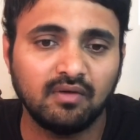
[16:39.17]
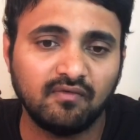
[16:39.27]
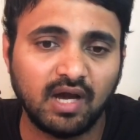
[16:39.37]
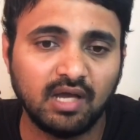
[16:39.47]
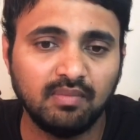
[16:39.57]

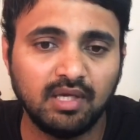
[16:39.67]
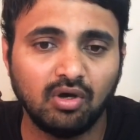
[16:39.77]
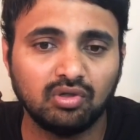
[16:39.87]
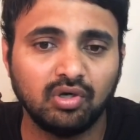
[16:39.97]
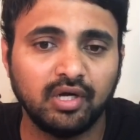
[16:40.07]

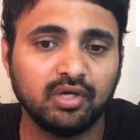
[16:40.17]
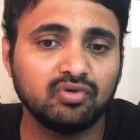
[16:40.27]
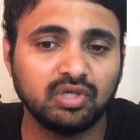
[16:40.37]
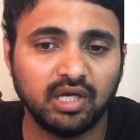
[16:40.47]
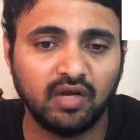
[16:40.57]
5B, authority to
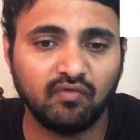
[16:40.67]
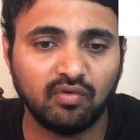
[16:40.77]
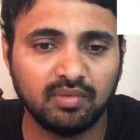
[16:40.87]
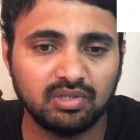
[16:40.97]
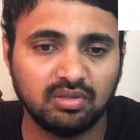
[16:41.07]
share
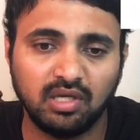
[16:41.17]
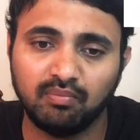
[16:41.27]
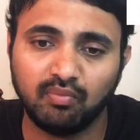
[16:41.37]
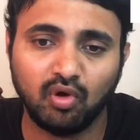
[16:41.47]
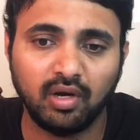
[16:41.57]
information,
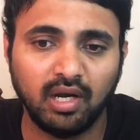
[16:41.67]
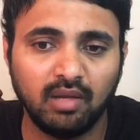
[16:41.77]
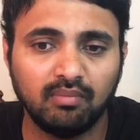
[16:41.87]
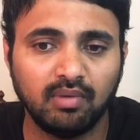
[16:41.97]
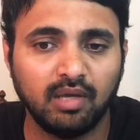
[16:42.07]
employer
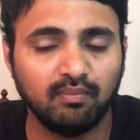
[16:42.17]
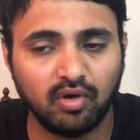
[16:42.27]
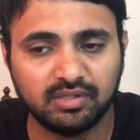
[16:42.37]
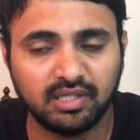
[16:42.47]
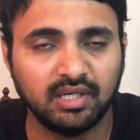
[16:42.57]
name,
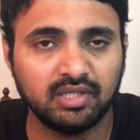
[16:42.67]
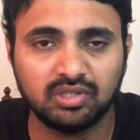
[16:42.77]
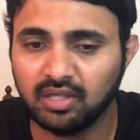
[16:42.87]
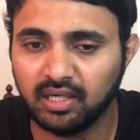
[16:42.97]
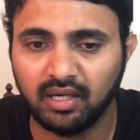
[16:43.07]
employer
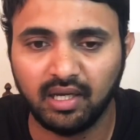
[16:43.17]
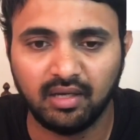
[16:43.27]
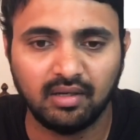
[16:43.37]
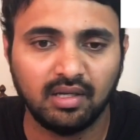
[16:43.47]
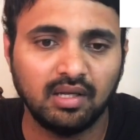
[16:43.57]
signature and date.
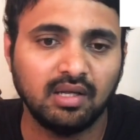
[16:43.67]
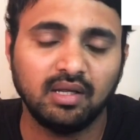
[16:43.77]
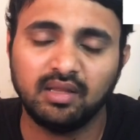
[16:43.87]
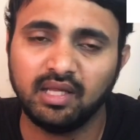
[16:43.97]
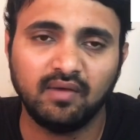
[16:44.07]

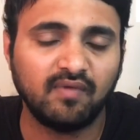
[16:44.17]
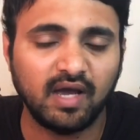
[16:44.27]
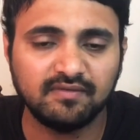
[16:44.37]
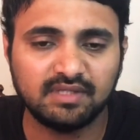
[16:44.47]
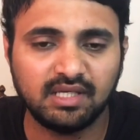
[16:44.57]
Then
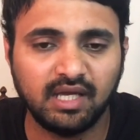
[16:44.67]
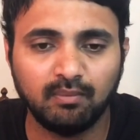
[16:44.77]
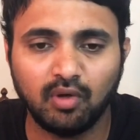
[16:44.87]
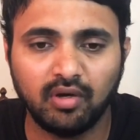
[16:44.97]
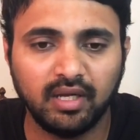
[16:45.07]
5C,
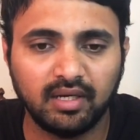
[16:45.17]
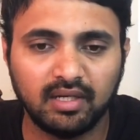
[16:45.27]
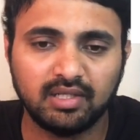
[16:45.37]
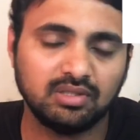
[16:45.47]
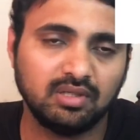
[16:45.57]
employer
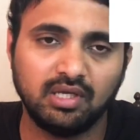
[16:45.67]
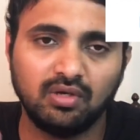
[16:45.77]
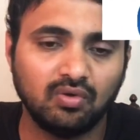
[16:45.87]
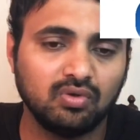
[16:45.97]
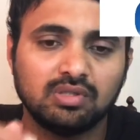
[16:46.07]
declaration. He
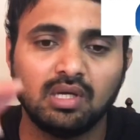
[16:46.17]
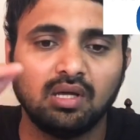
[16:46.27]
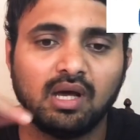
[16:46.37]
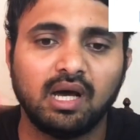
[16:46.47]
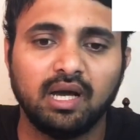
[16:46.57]
knows,
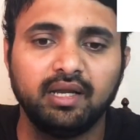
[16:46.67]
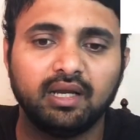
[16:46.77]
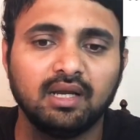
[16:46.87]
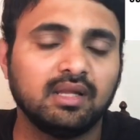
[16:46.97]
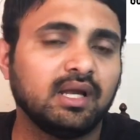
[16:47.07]
I
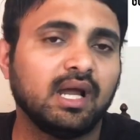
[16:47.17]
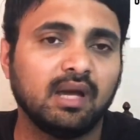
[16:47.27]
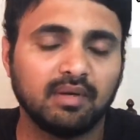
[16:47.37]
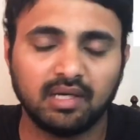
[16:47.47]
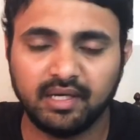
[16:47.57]
declare that I
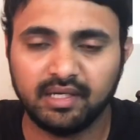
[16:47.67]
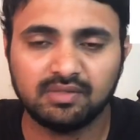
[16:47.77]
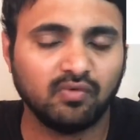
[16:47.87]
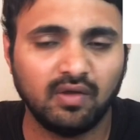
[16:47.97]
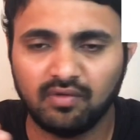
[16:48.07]
am a
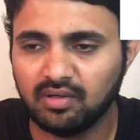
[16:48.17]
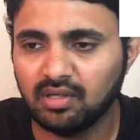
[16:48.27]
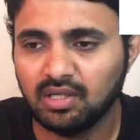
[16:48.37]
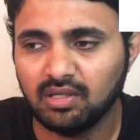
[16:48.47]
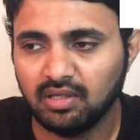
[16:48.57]
Canadian, whatever.
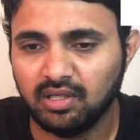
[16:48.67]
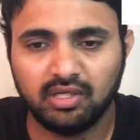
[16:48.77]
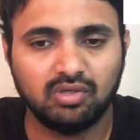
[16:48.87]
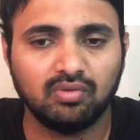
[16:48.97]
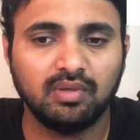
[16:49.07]
You
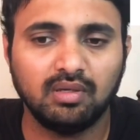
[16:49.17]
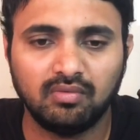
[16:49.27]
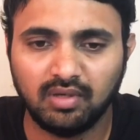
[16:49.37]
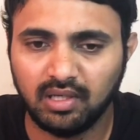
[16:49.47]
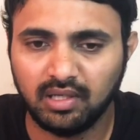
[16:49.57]
need to be
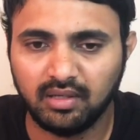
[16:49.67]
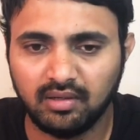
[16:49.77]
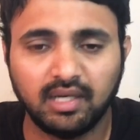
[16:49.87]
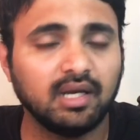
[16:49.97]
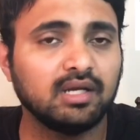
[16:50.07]
really
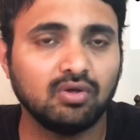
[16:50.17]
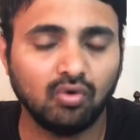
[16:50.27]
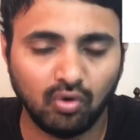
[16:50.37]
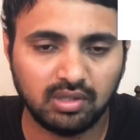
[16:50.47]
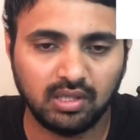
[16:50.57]
declare the
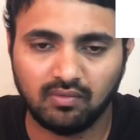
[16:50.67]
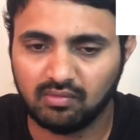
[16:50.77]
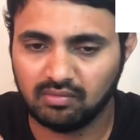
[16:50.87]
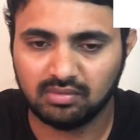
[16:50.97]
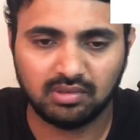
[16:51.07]
whole thing,
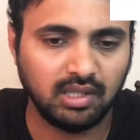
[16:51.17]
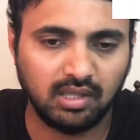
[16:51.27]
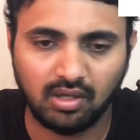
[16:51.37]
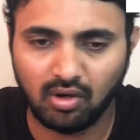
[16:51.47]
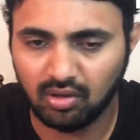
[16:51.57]

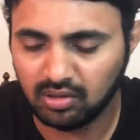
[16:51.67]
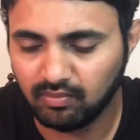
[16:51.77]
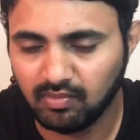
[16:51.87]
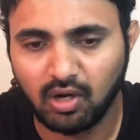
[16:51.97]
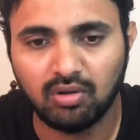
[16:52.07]

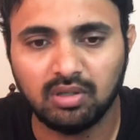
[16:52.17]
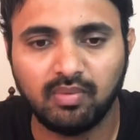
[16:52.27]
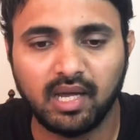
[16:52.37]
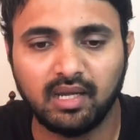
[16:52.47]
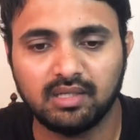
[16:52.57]
all the
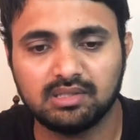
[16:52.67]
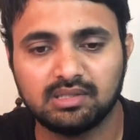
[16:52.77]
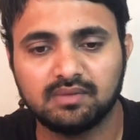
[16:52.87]
brackets,